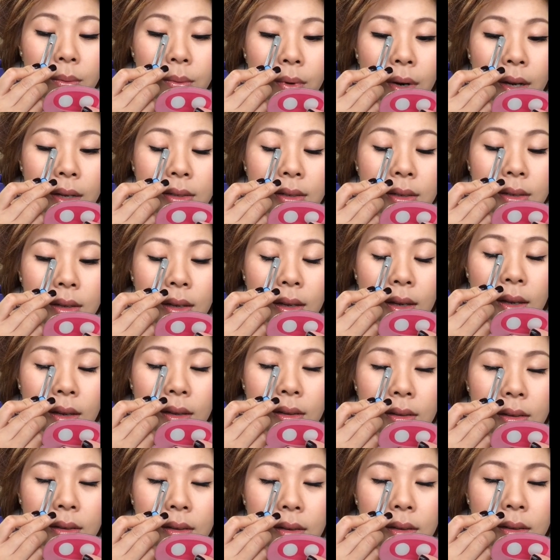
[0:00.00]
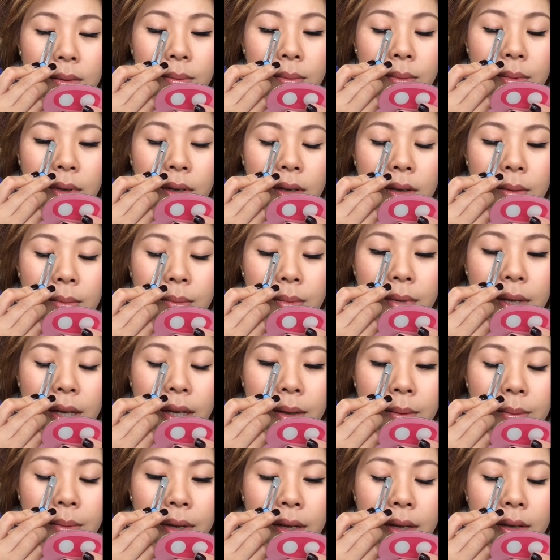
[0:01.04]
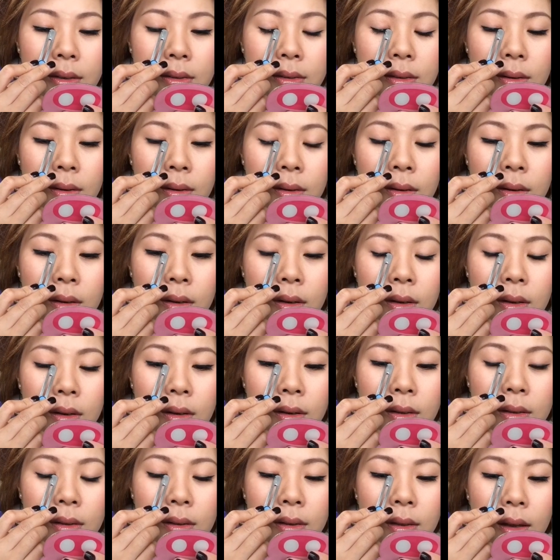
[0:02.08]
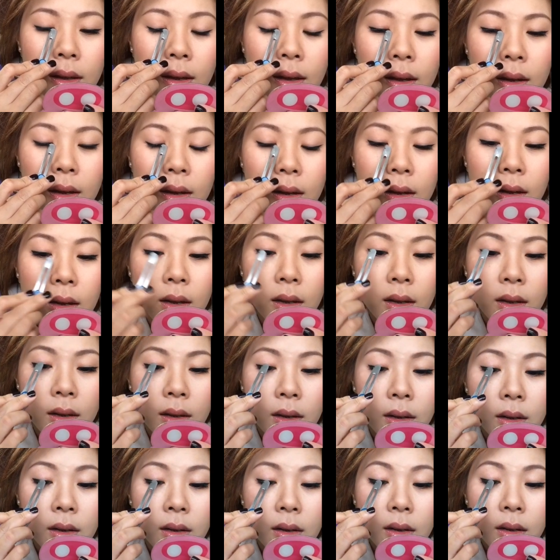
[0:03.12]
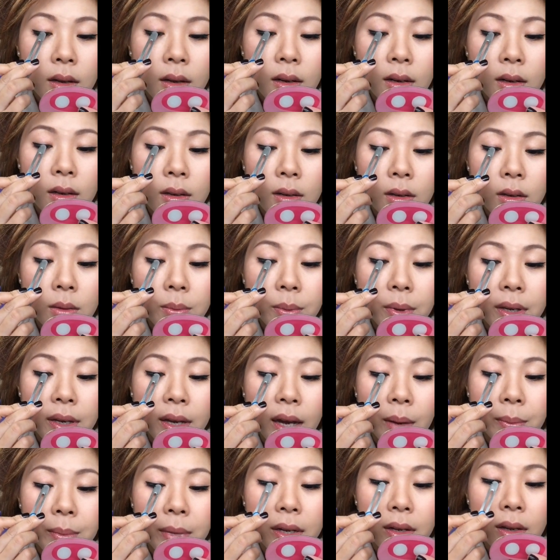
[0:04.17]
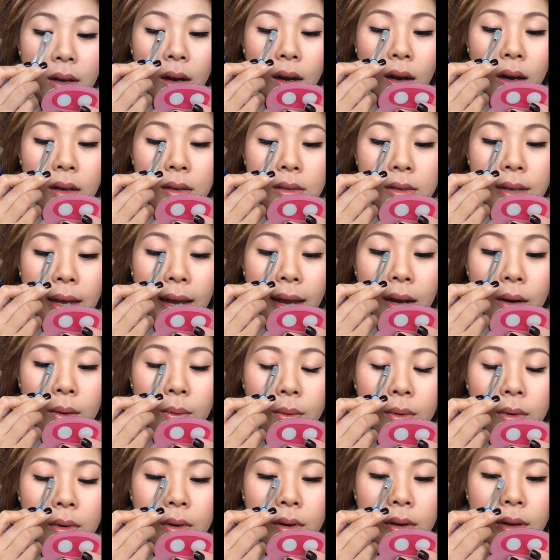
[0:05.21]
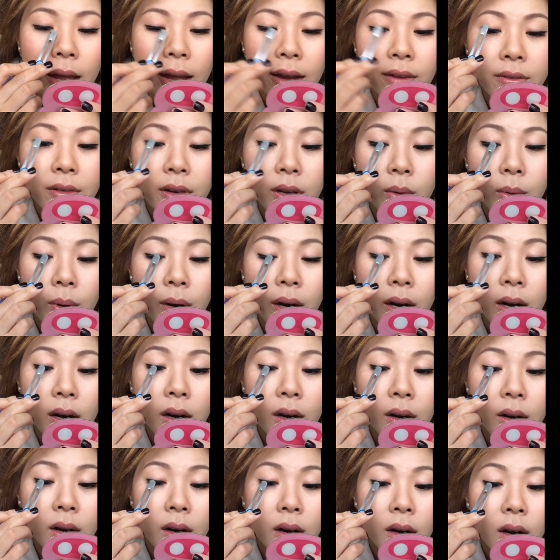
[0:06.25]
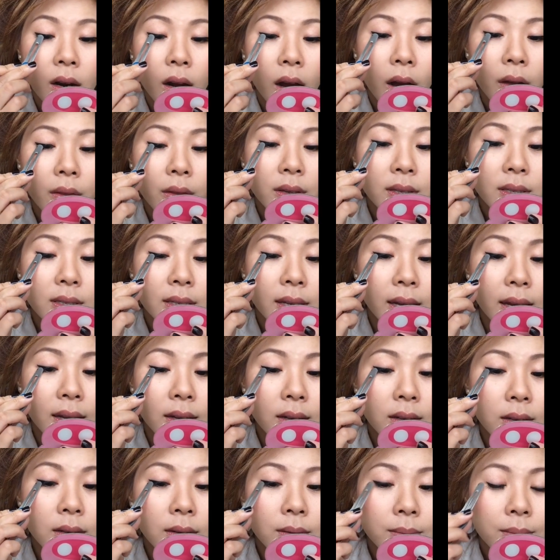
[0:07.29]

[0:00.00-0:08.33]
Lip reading: Press it in, blink, blink, blink till the glue become in contact everywhere on the skin.